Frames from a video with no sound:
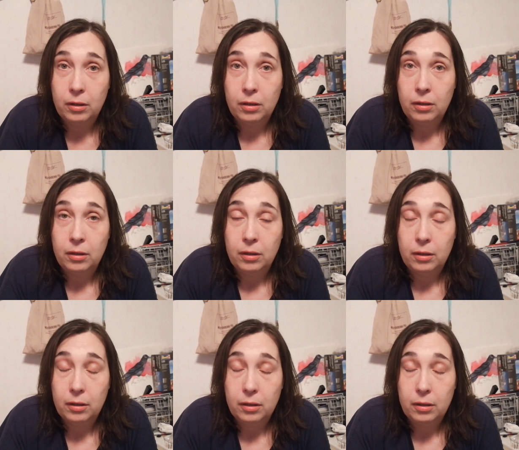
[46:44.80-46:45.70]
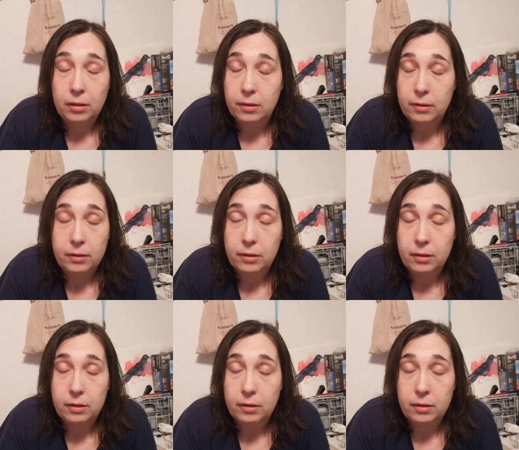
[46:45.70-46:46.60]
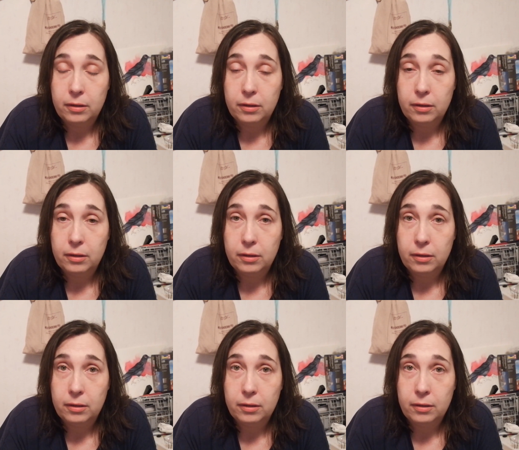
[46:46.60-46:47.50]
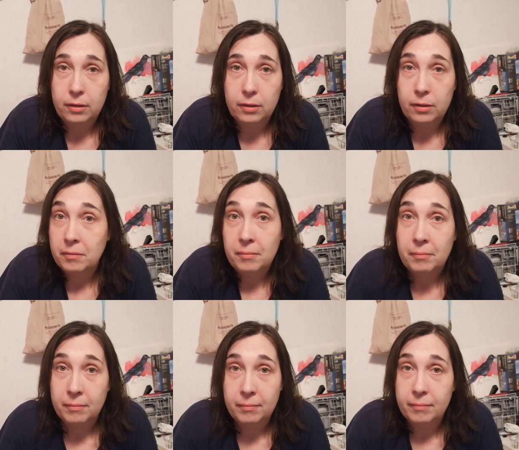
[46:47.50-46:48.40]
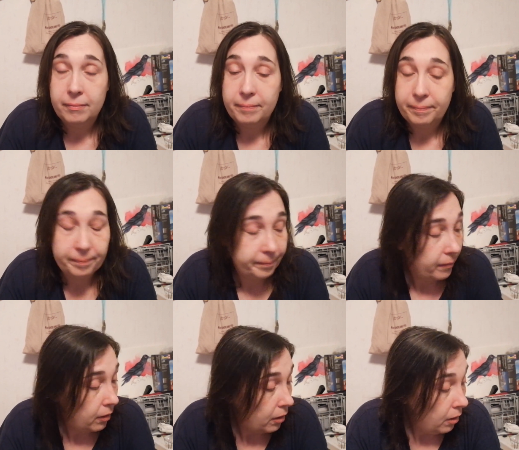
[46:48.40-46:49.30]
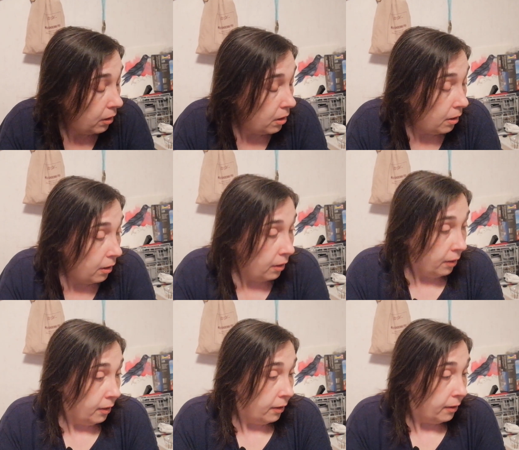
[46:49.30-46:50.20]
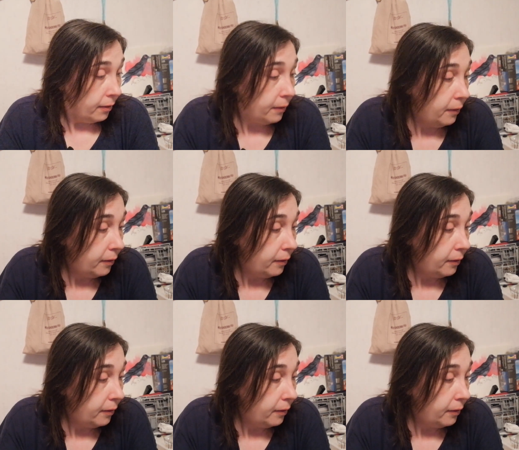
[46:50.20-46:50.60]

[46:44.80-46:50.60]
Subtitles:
No one is speaking in this clip.